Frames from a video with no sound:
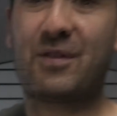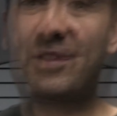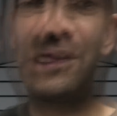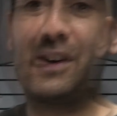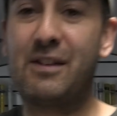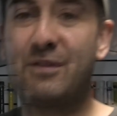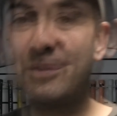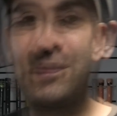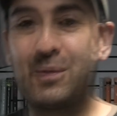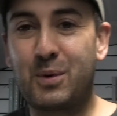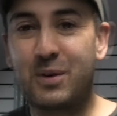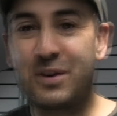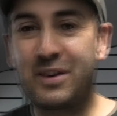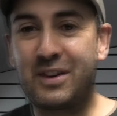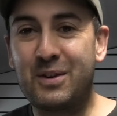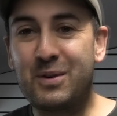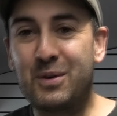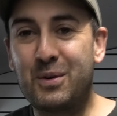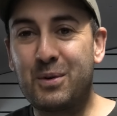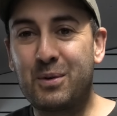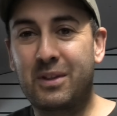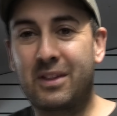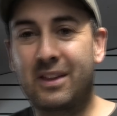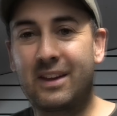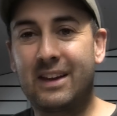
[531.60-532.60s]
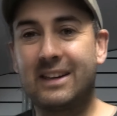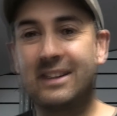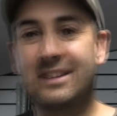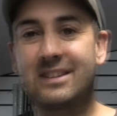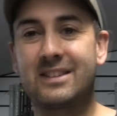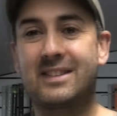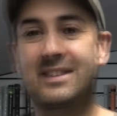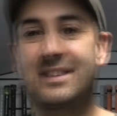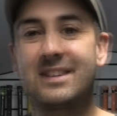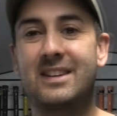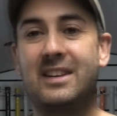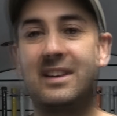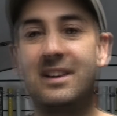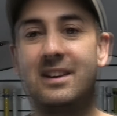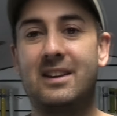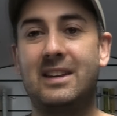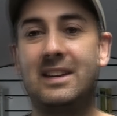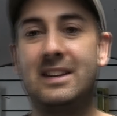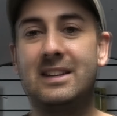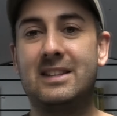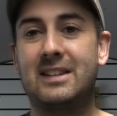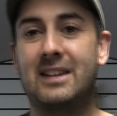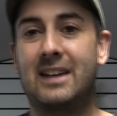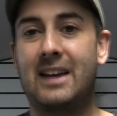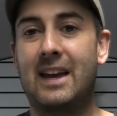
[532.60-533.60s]
for everyone who thinks you
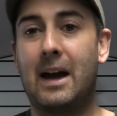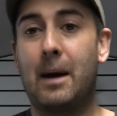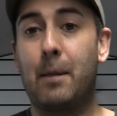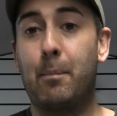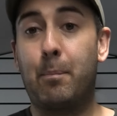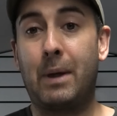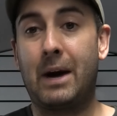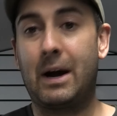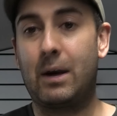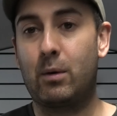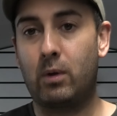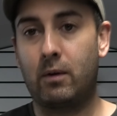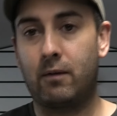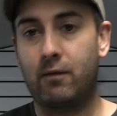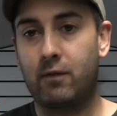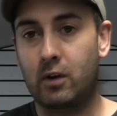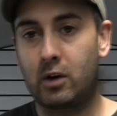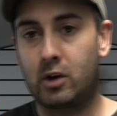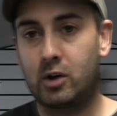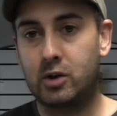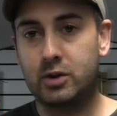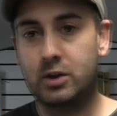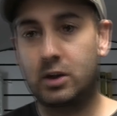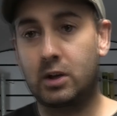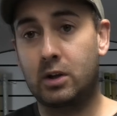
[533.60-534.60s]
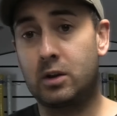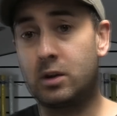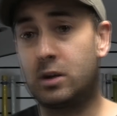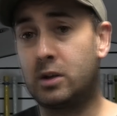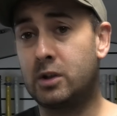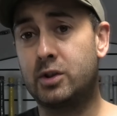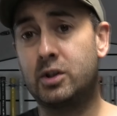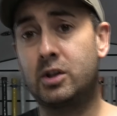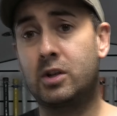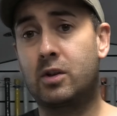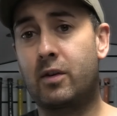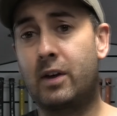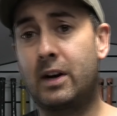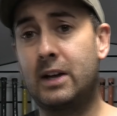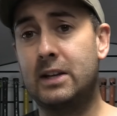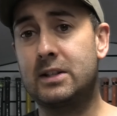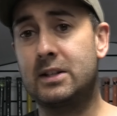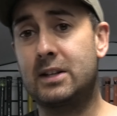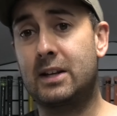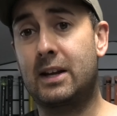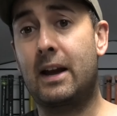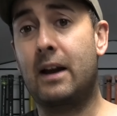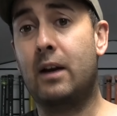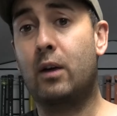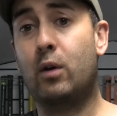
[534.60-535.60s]
need to get a bat with loads and loads of grains
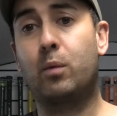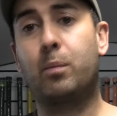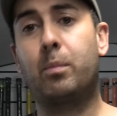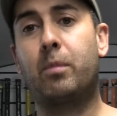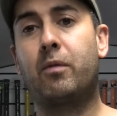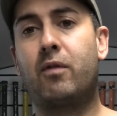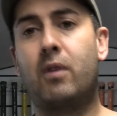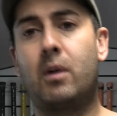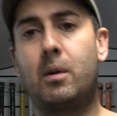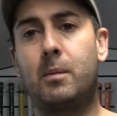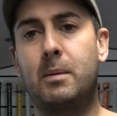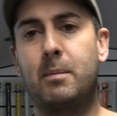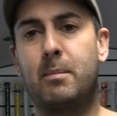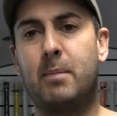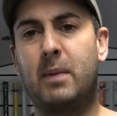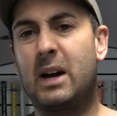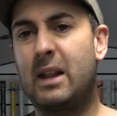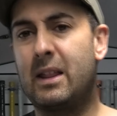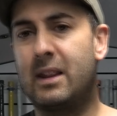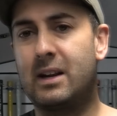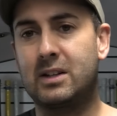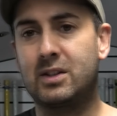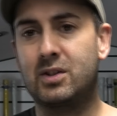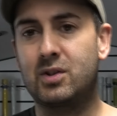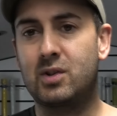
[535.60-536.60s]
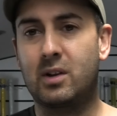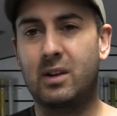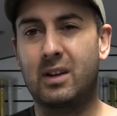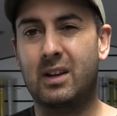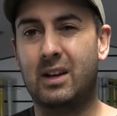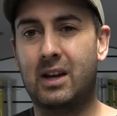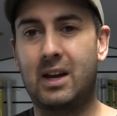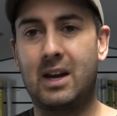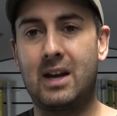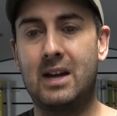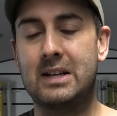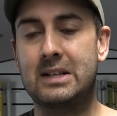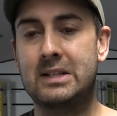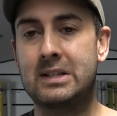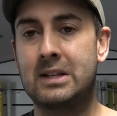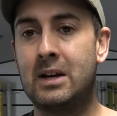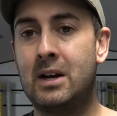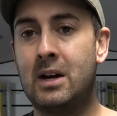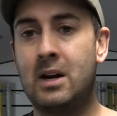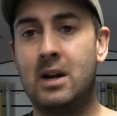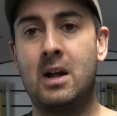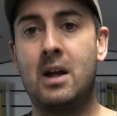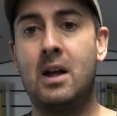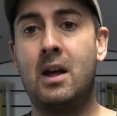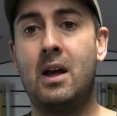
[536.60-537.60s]
to get a good performing bat, that's not the case.
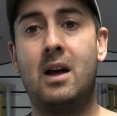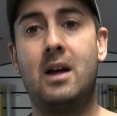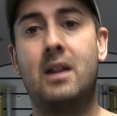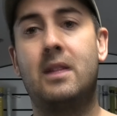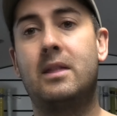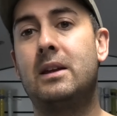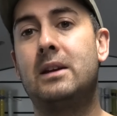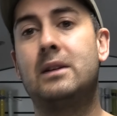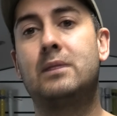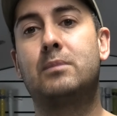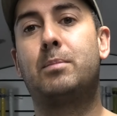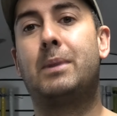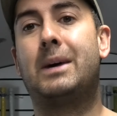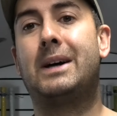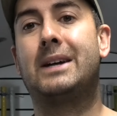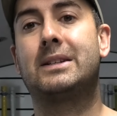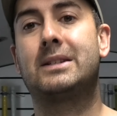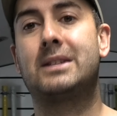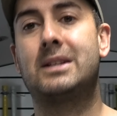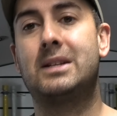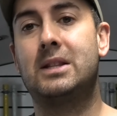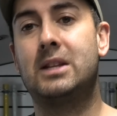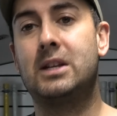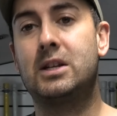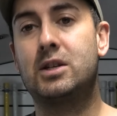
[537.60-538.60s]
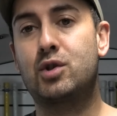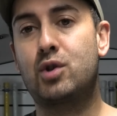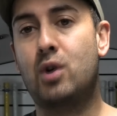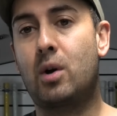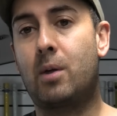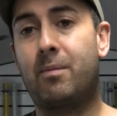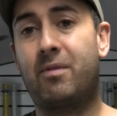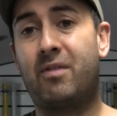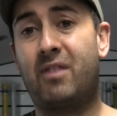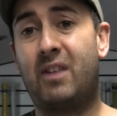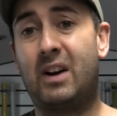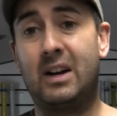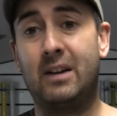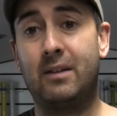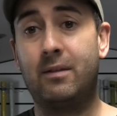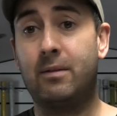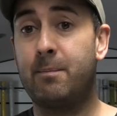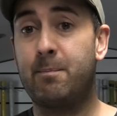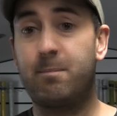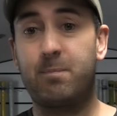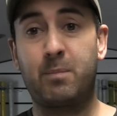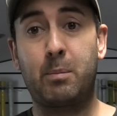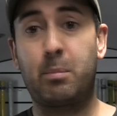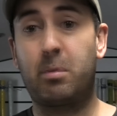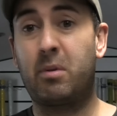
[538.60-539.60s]
Uh, these bats in this top five
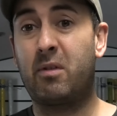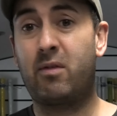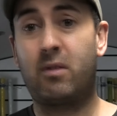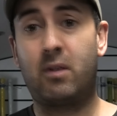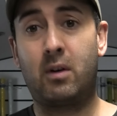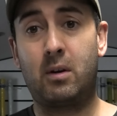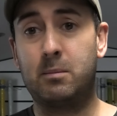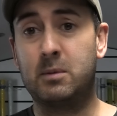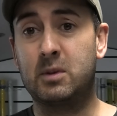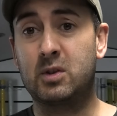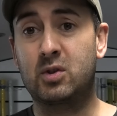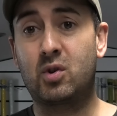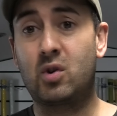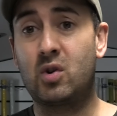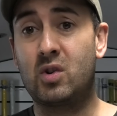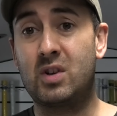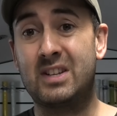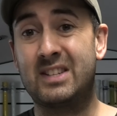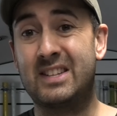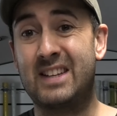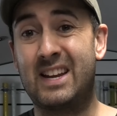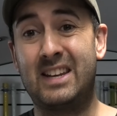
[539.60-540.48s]
perform as good as